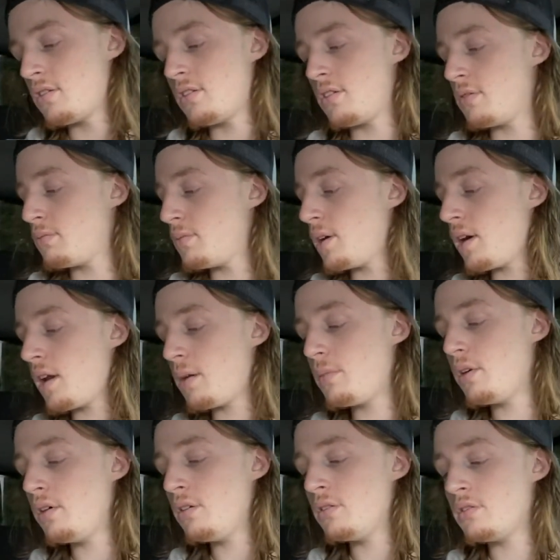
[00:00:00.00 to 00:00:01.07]
I'm talking that
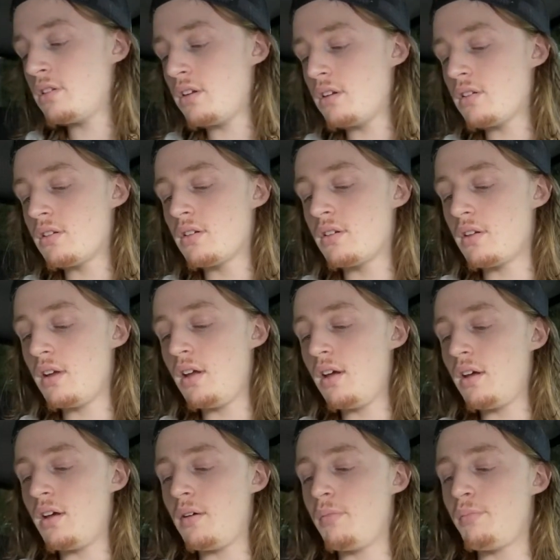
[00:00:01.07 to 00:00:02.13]
bullshit.
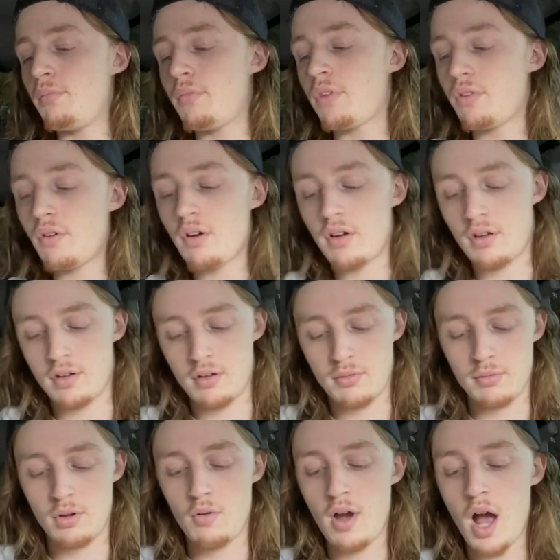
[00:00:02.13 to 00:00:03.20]
sort
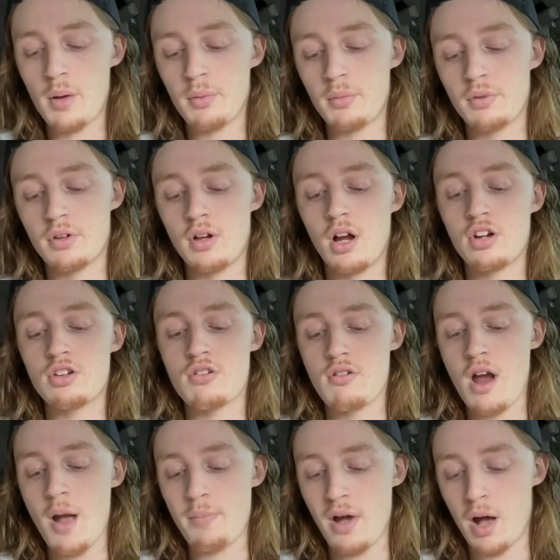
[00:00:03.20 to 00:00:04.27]
of new album? Country
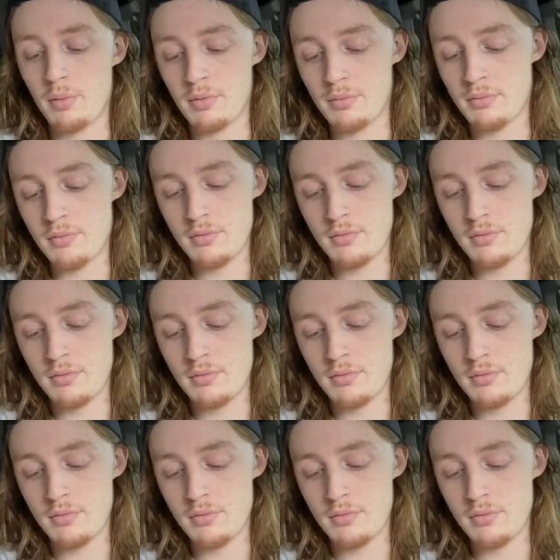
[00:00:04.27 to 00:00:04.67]
rap album.